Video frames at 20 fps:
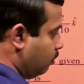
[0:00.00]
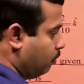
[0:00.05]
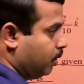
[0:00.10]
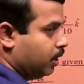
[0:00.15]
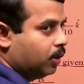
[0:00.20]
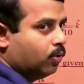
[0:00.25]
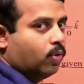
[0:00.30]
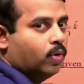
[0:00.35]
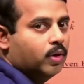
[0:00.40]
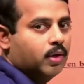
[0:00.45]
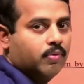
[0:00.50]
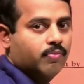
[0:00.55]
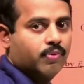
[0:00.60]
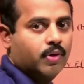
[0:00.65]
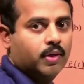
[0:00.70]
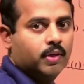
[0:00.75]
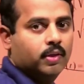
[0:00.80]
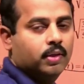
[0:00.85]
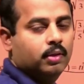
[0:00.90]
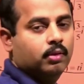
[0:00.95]
remaining all
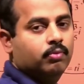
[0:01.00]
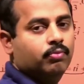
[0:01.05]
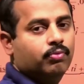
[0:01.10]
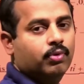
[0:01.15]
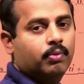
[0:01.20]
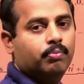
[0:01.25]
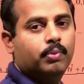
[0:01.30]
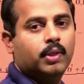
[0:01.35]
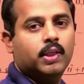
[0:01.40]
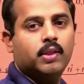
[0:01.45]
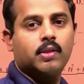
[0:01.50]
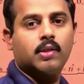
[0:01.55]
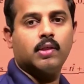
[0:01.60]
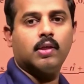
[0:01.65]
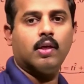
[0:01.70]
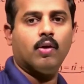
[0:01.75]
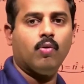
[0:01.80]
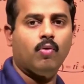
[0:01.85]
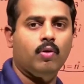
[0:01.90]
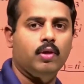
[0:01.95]
different from it,
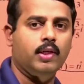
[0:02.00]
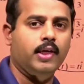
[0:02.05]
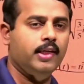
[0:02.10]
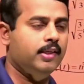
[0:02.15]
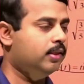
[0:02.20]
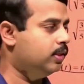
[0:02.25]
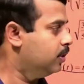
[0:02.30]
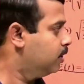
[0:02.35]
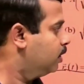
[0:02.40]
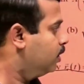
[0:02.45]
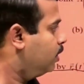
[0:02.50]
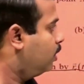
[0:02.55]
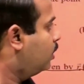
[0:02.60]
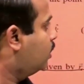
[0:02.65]
alright.